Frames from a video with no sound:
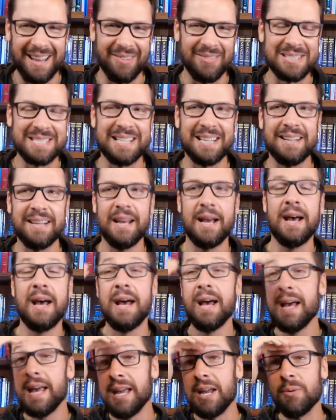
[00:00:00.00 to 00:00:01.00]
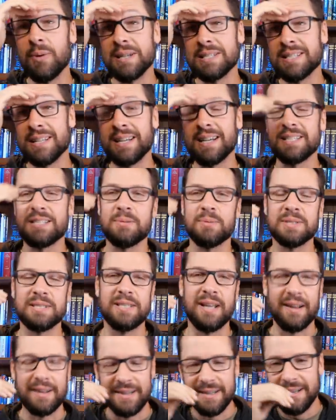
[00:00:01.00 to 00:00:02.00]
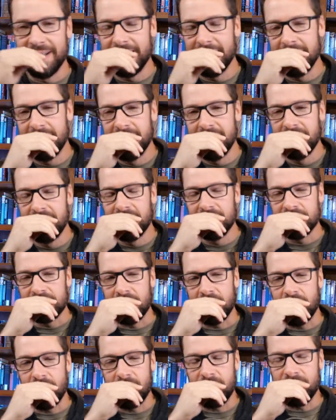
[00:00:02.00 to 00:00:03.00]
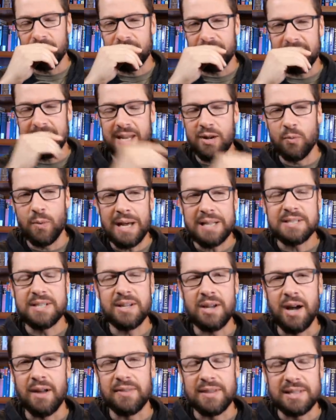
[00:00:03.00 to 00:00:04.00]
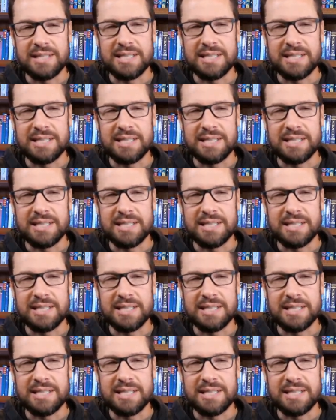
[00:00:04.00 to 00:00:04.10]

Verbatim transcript: That was it. He rested because he was done. So he rested on the